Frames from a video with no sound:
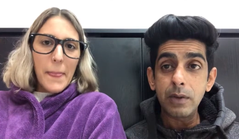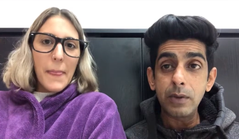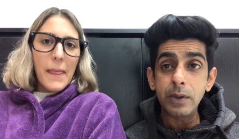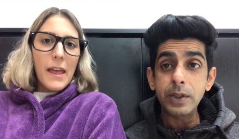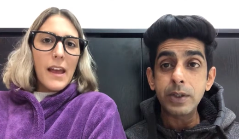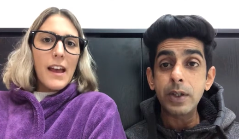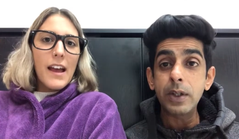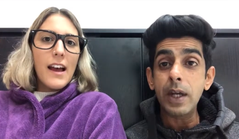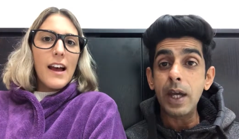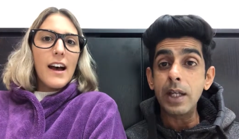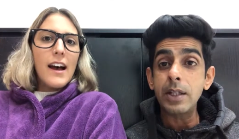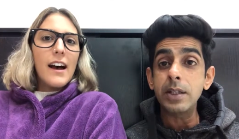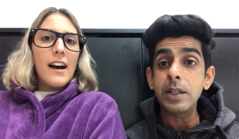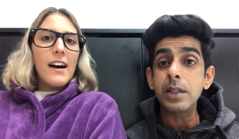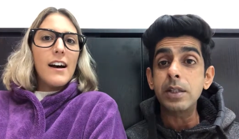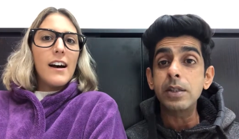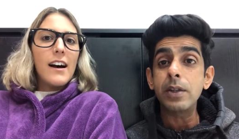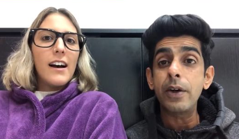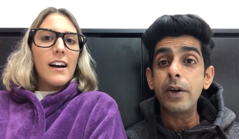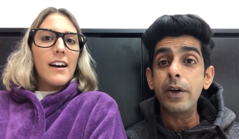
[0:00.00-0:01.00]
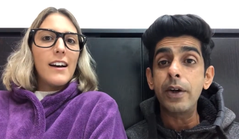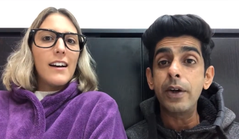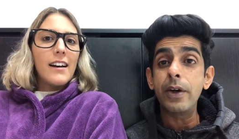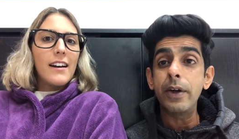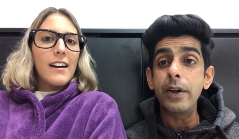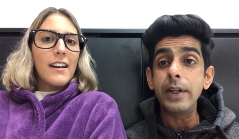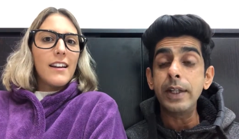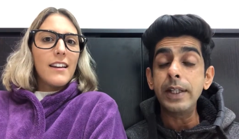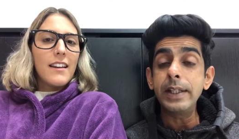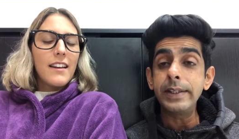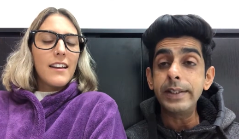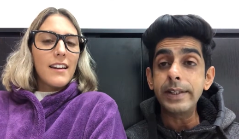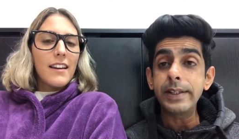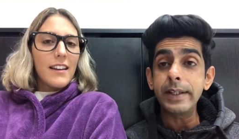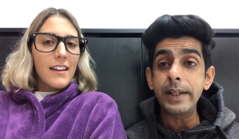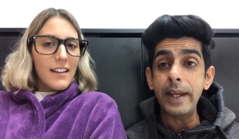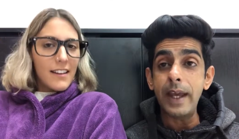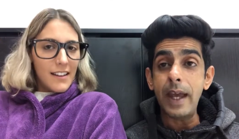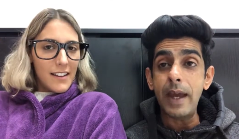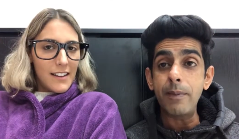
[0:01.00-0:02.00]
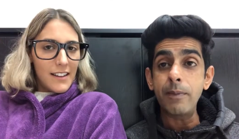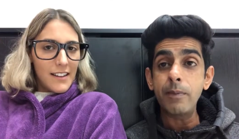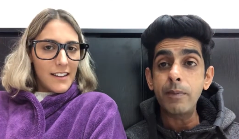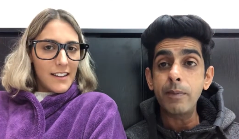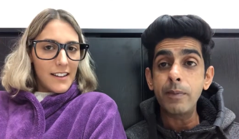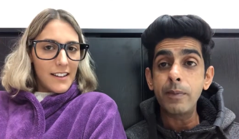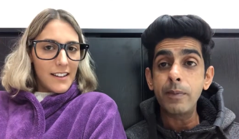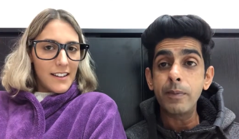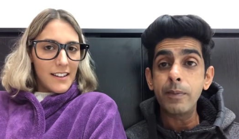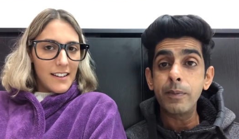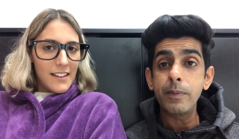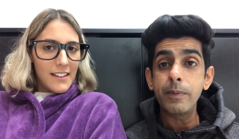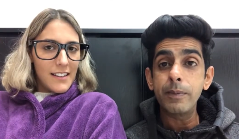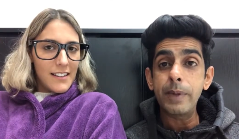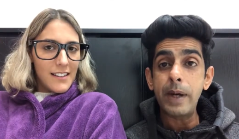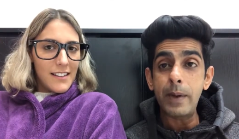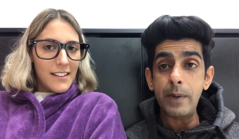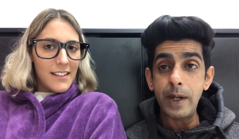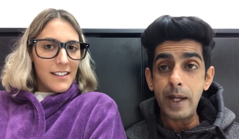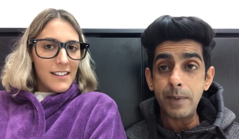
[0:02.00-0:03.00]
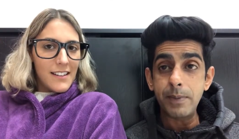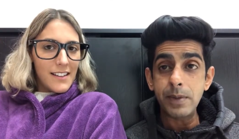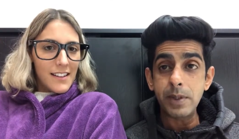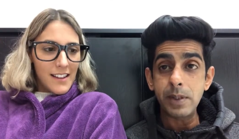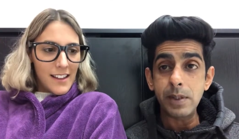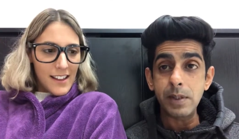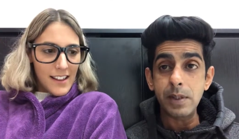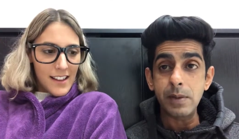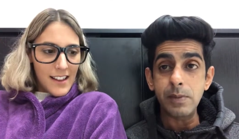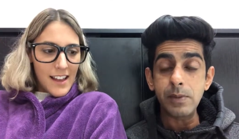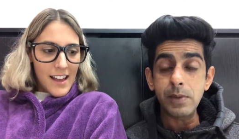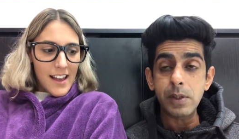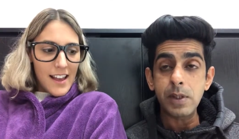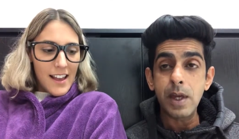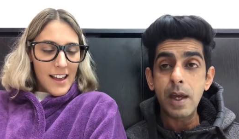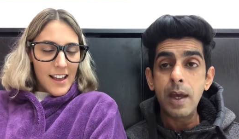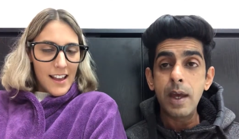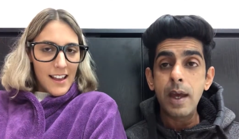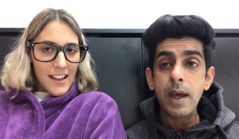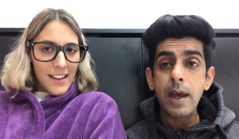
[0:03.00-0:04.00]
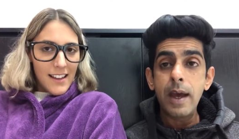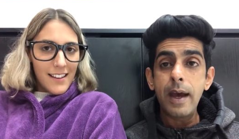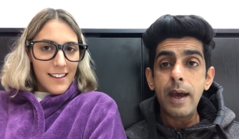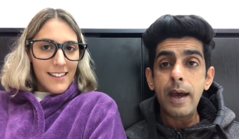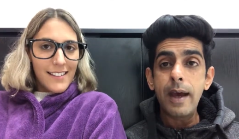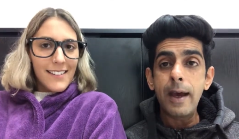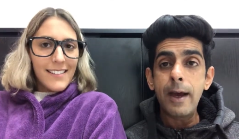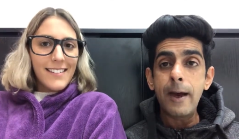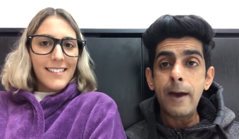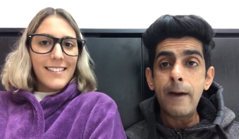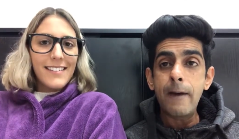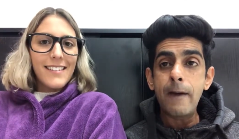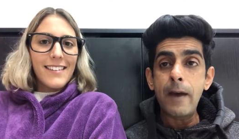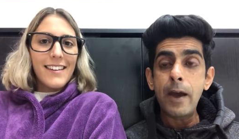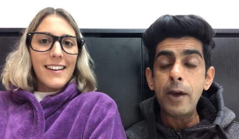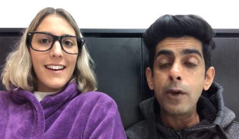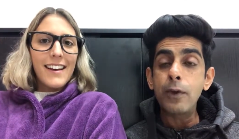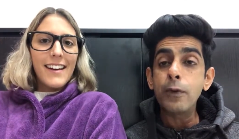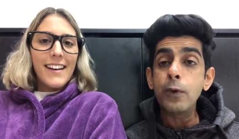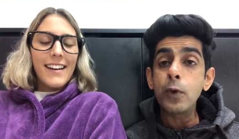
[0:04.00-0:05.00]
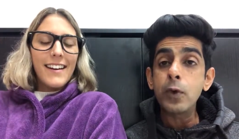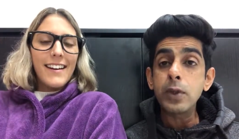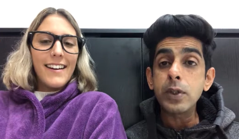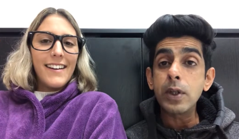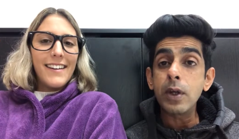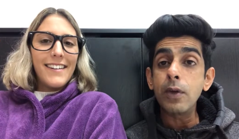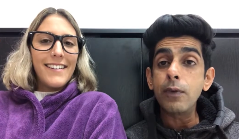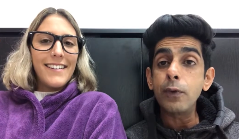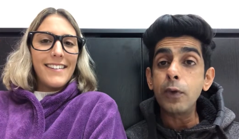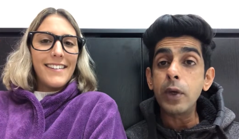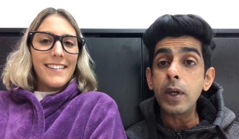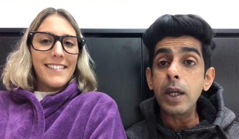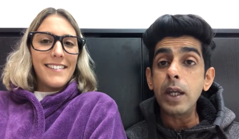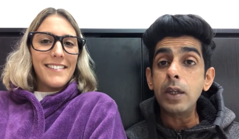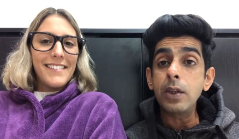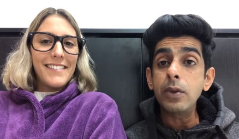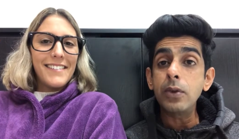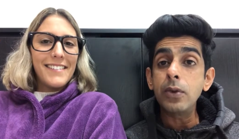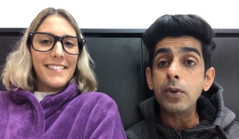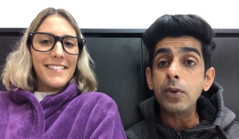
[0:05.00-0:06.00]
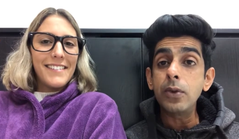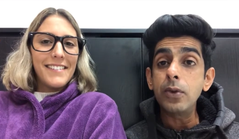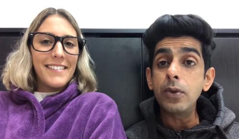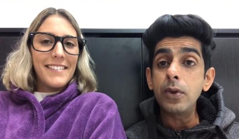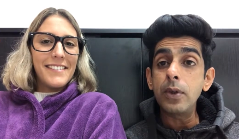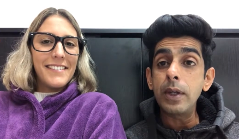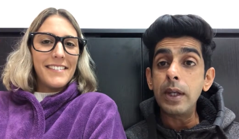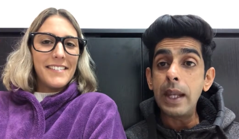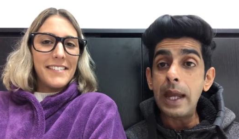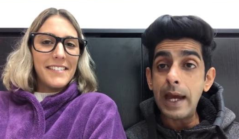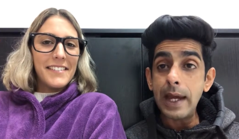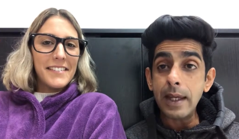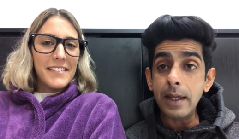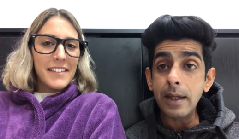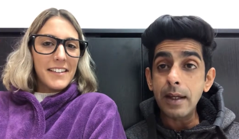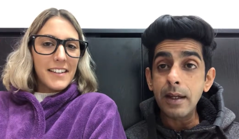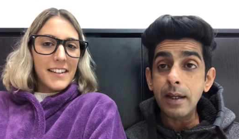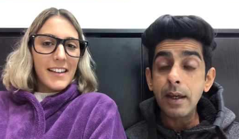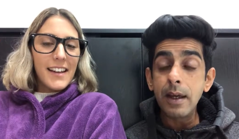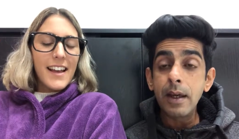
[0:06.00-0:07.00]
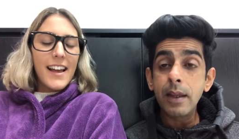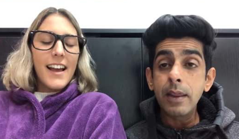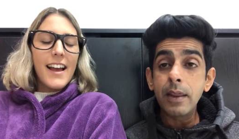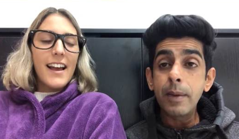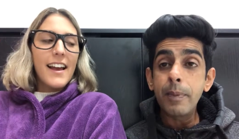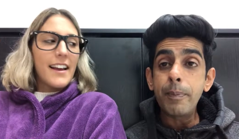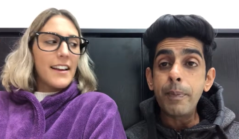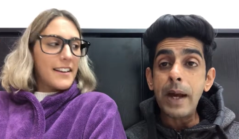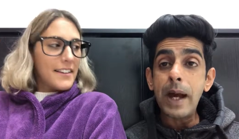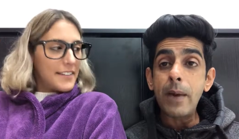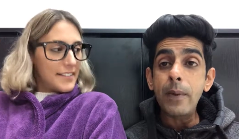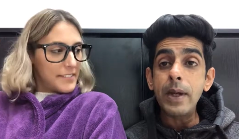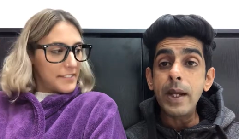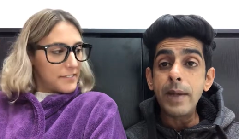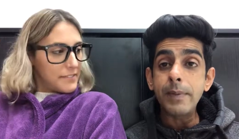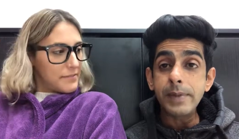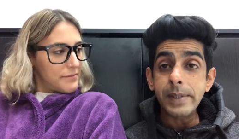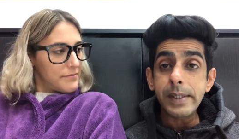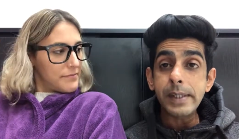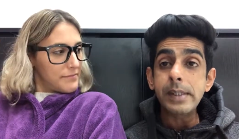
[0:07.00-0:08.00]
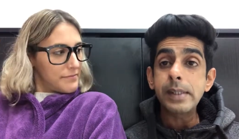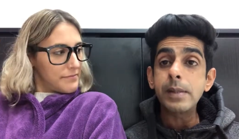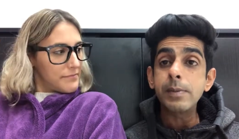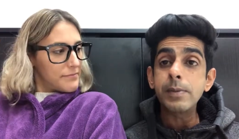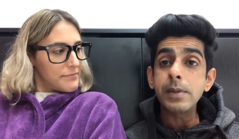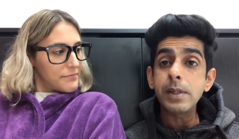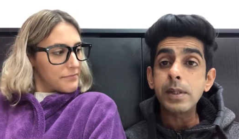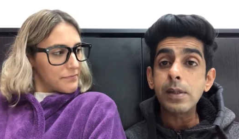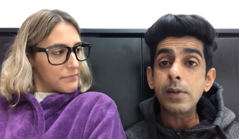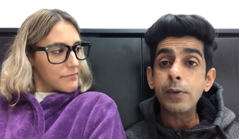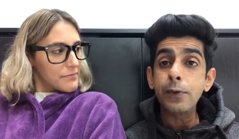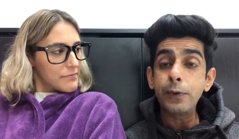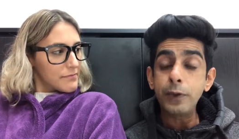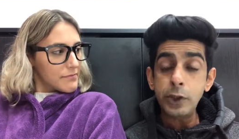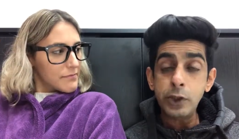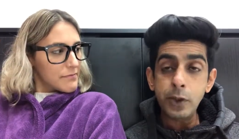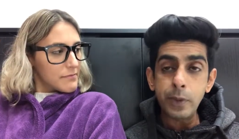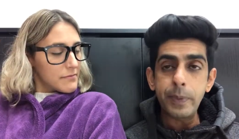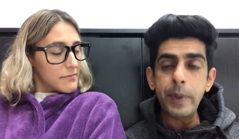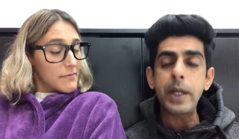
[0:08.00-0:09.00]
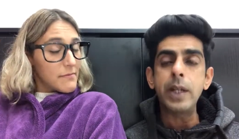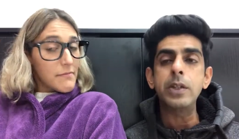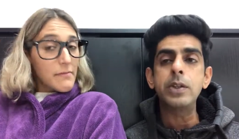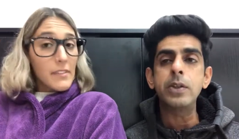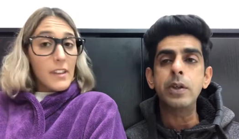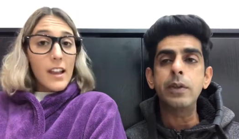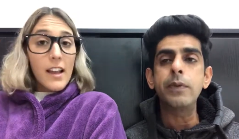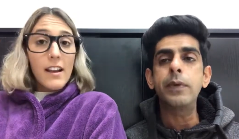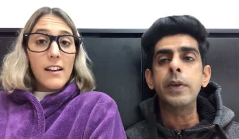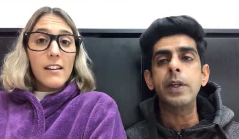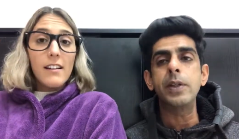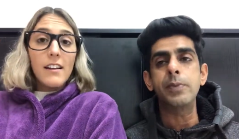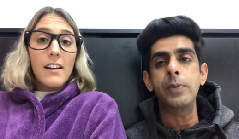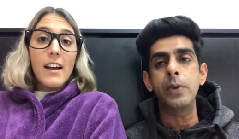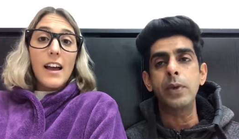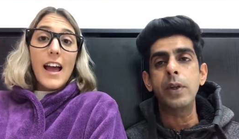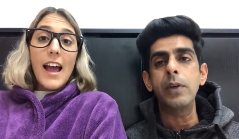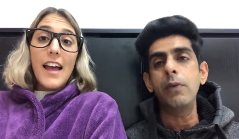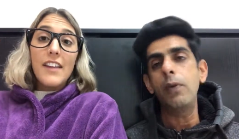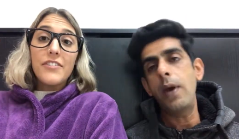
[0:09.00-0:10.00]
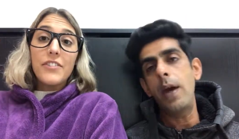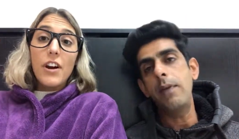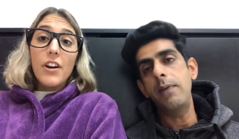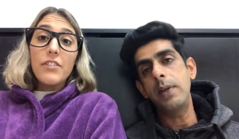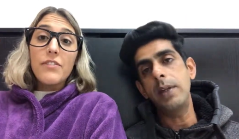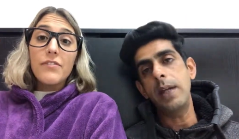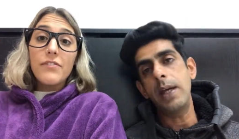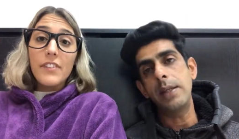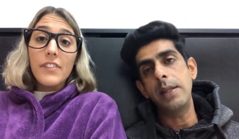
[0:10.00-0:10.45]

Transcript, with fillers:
Speaker 1: Also catch us on Instagram, PowerLab Systems. Uh, and of course, don't forget to like the PowerLab Systems official page on Facebook. and don't